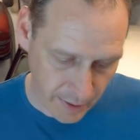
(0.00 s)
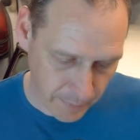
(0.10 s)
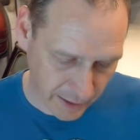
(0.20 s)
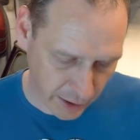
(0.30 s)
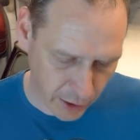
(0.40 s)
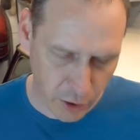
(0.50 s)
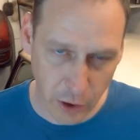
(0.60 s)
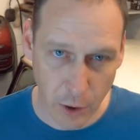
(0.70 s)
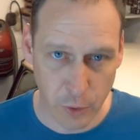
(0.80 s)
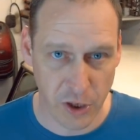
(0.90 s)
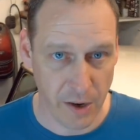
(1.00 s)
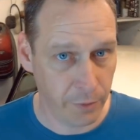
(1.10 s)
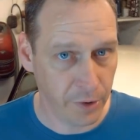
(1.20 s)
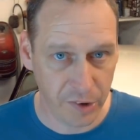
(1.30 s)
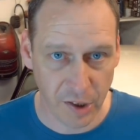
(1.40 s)
They make a huge
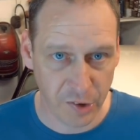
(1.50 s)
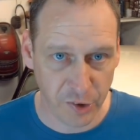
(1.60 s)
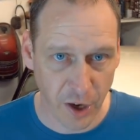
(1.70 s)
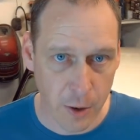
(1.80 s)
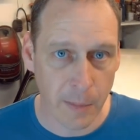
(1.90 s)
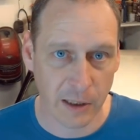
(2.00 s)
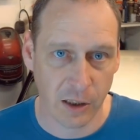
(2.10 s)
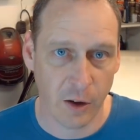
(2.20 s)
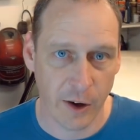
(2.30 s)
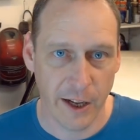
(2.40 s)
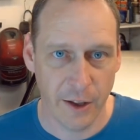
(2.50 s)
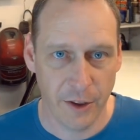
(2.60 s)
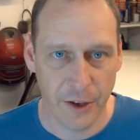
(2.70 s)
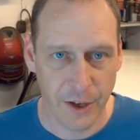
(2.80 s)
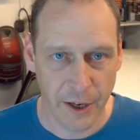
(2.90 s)
difference. They're so much lighter
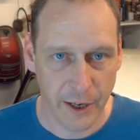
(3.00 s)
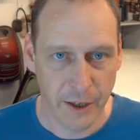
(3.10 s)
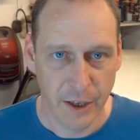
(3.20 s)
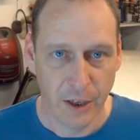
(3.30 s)
than the